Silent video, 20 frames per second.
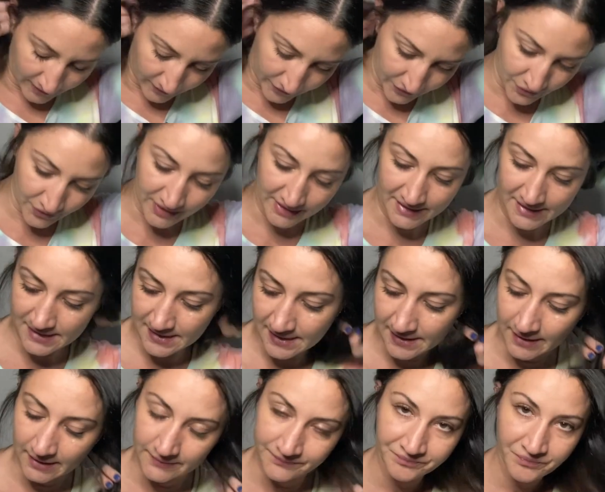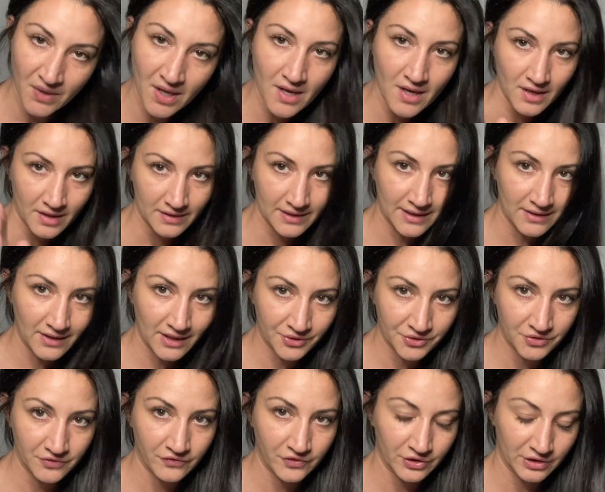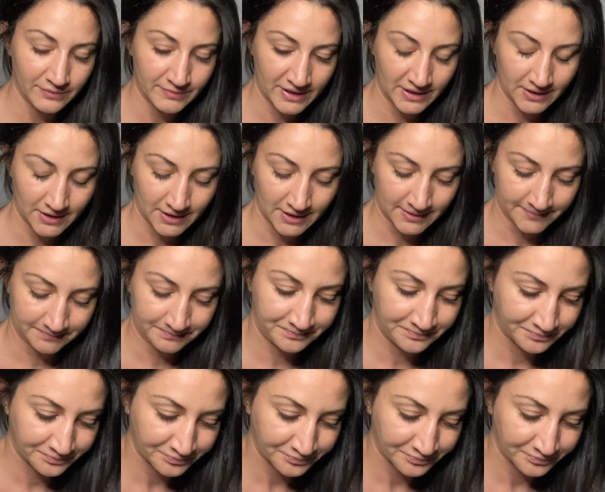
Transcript: and you can see it. Now, how you feel about them.